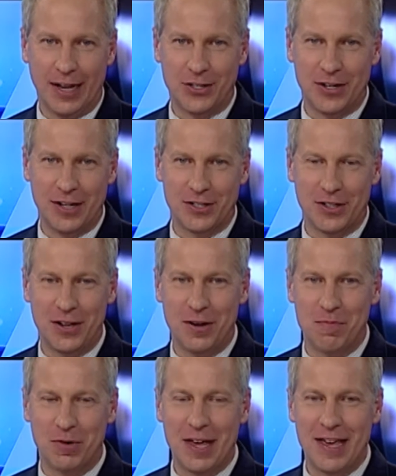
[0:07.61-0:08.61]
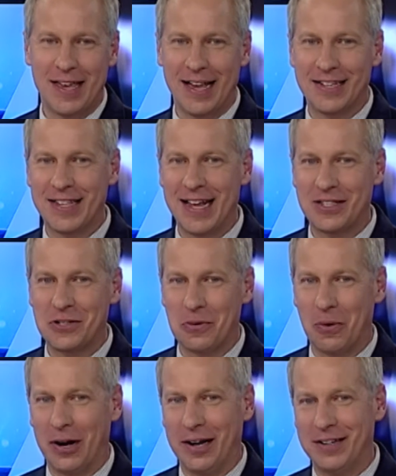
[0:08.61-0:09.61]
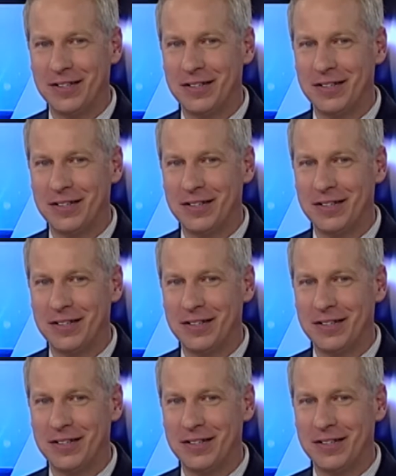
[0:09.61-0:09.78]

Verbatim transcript: S N N's Lyndon Blake has that story.